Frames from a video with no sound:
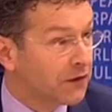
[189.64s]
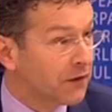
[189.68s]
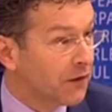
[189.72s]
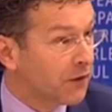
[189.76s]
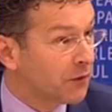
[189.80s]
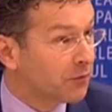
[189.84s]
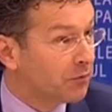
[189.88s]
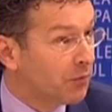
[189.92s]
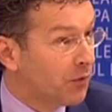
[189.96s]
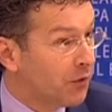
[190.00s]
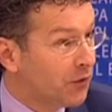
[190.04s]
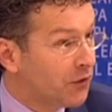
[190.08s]
at
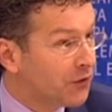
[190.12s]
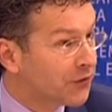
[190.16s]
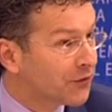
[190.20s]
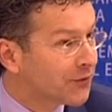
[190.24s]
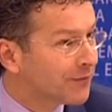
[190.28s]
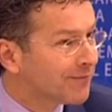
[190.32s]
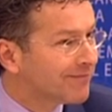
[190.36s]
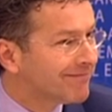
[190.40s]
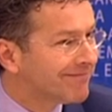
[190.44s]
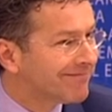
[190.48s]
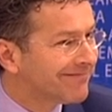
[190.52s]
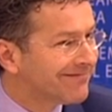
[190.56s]
this point,
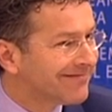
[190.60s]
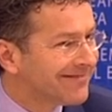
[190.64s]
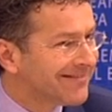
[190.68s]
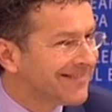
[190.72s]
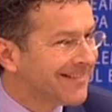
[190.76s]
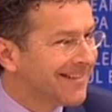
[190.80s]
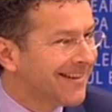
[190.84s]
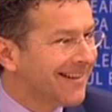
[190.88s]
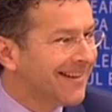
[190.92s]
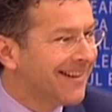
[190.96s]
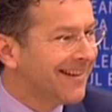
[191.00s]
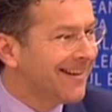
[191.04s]

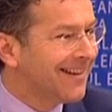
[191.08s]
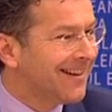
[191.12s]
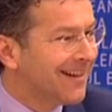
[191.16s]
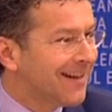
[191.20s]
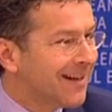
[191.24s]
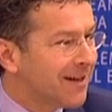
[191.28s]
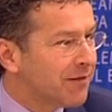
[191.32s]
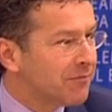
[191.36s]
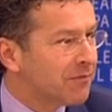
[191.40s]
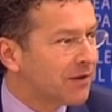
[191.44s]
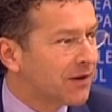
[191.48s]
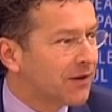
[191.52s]

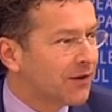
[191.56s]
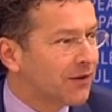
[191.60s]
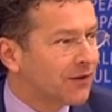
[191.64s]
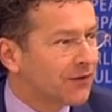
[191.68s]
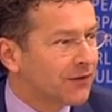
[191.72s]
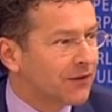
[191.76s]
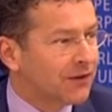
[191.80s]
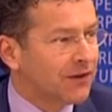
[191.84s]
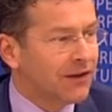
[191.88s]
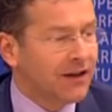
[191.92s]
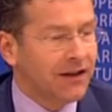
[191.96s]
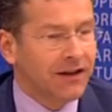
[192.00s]
because
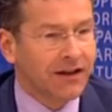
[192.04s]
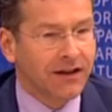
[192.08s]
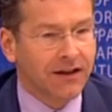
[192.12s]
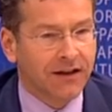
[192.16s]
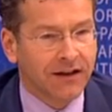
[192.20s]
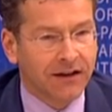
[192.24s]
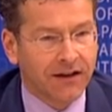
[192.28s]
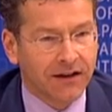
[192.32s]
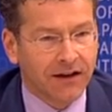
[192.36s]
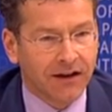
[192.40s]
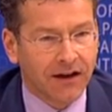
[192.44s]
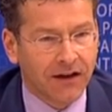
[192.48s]
the
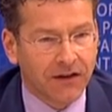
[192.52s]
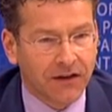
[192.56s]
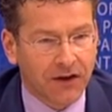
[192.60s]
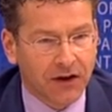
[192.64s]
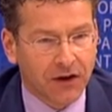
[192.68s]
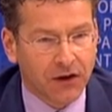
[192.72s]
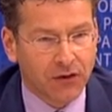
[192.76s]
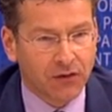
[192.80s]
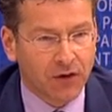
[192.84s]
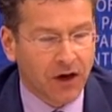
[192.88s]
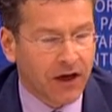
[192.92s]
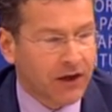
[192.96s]
I think
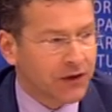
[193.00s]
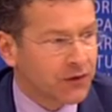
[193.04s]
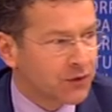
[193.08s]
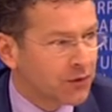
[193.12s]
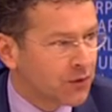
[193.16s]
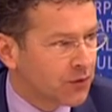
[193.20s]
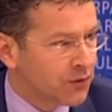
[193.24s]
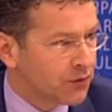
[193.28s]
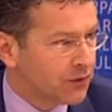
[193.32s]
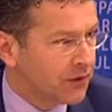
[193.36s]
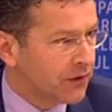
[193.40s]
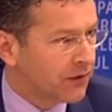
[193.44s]
the right
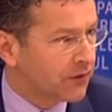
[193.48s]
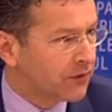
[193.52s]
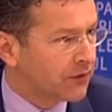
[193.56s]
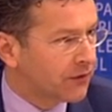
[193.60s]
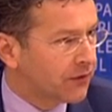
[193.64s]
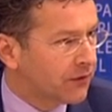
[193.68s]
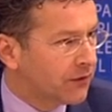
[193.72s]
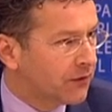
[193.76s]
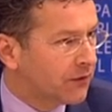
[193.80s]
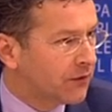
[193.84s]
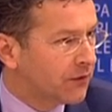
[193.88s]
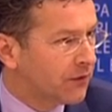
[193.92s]
order is
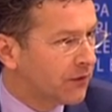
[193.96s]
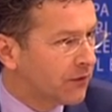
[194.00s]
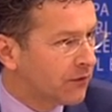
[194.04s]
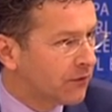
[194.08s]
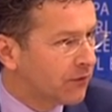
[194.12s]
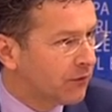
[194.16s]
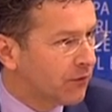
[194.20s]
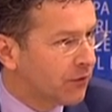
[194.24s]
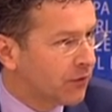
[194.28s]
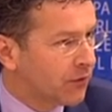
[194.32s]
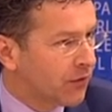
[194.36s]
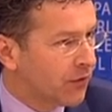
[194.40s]

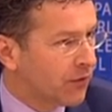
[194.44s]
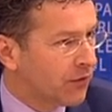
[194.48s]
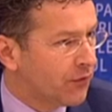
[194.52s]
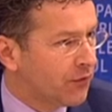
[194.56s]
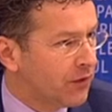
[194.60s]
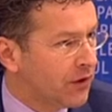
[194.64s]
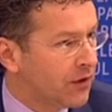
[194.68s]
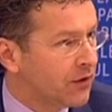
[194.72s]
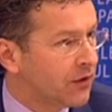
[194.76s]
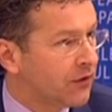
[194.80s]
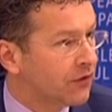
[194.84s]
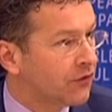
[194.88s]
for the
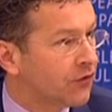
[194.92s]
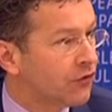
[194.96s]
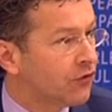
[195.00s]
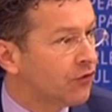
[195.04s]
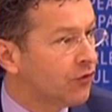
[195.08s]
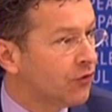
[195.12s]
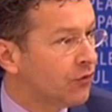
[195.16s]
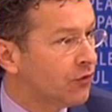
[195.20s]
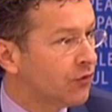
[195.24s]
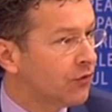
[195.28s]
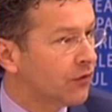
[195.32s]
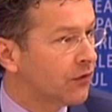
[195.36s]
three
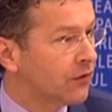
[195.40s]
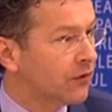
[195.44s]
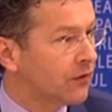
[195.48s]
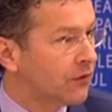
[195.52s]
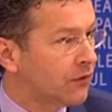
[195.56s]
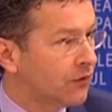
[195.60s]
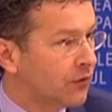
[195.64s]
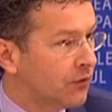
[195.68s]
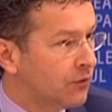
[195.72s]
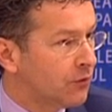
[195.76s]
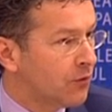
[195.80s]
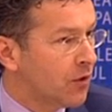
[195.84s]
institutions
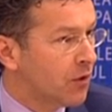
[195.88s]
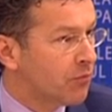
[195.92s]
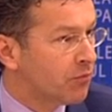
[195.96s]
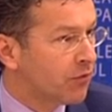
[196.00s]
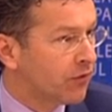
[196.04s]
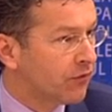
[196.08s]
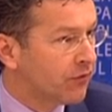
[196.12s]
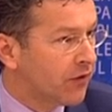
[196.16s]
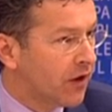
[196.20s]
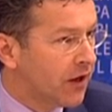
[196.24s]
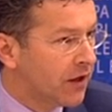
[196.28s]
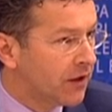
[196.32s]
to
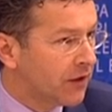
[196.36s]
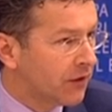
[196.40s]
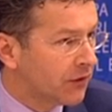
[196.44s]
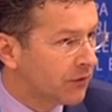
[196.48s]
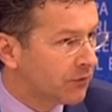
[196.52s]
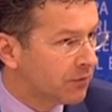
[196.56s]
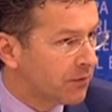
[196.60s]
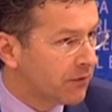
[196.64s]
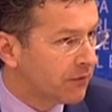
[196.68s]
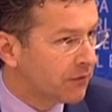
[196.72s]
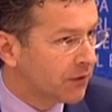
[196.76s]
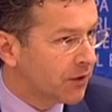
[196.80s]
provide us
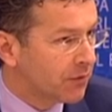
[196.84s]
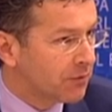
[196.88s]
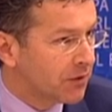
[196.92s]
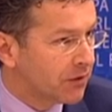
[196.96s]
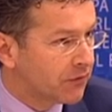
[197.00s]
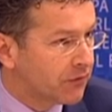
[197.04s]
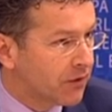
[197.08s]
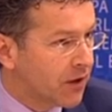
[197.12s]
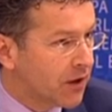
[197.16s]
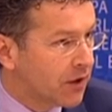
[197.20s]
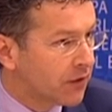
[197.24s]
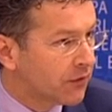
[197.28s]
with some
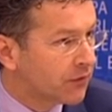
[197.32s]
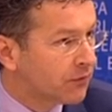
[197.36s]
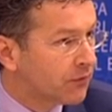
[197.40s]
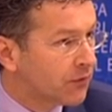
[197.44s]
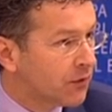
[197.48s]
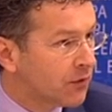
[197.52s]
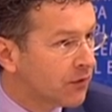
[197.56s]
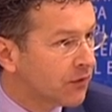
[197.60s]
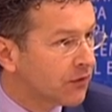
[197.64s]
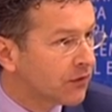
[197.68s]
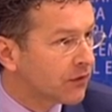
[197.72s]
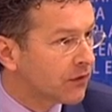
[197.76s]
advice
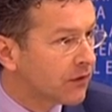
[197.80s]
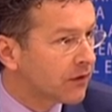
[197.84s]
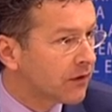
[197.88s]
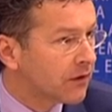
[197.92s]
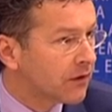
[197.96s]
first.